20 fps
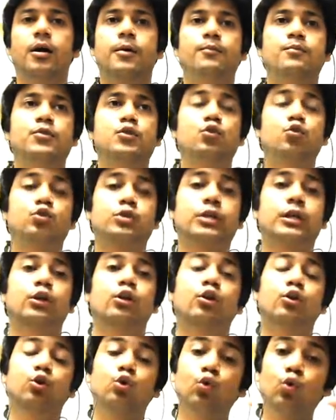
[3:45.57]
choosing
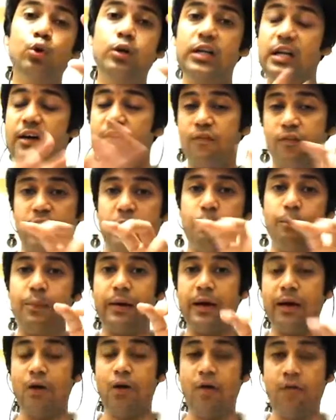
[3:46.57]
two different
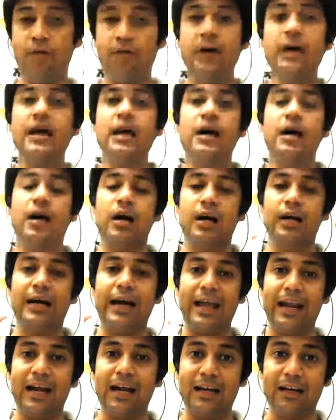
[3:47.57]
pair of
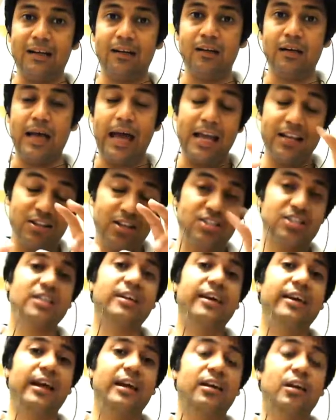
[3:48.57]
adjacent
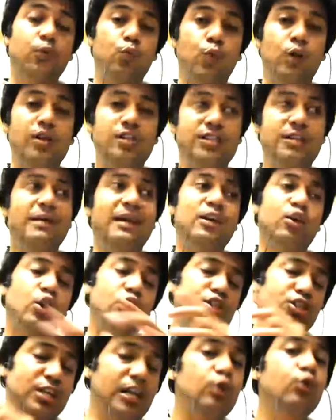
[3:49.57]
character who are same, and you're
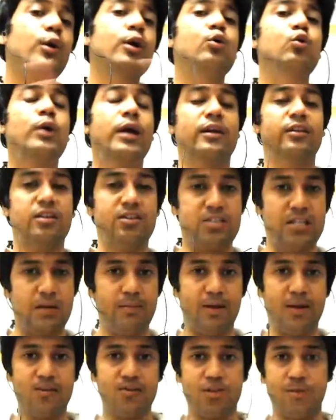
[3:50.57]
still going to get the same
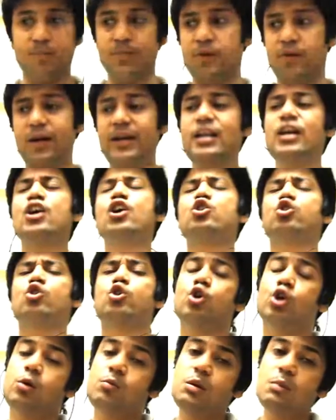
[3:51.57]
answer, right? So you
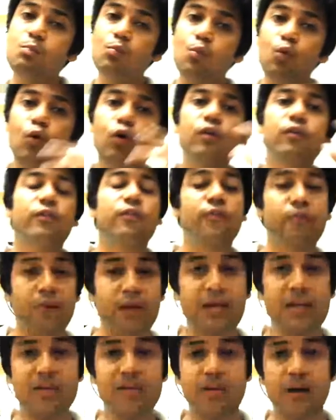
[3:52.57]
can be more free
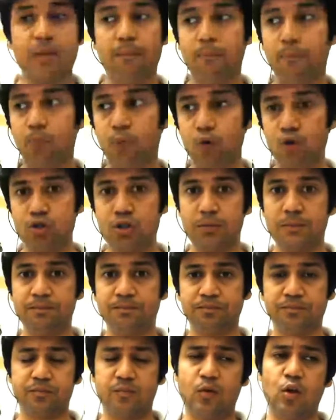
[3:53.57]
in the approach
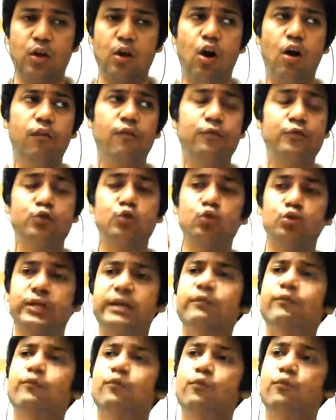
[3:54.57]
of
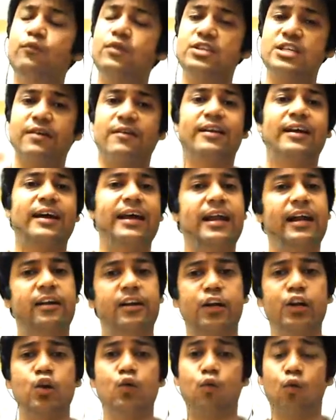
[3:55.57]
choosing whichever character
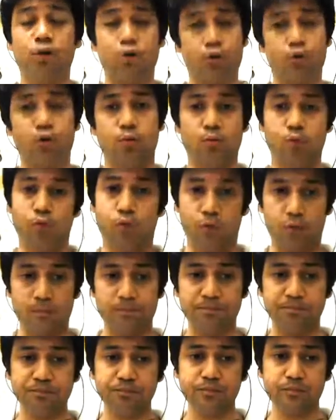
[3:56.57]
you want to remove.
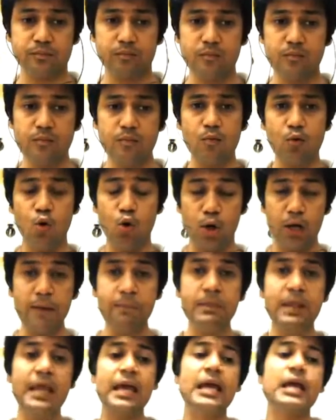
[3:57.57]
Okay,
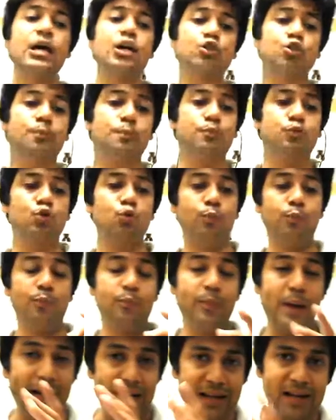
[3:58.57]
so to
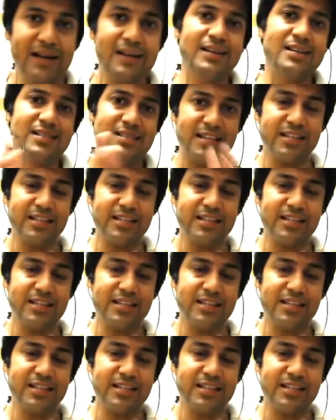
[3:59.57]
better understand the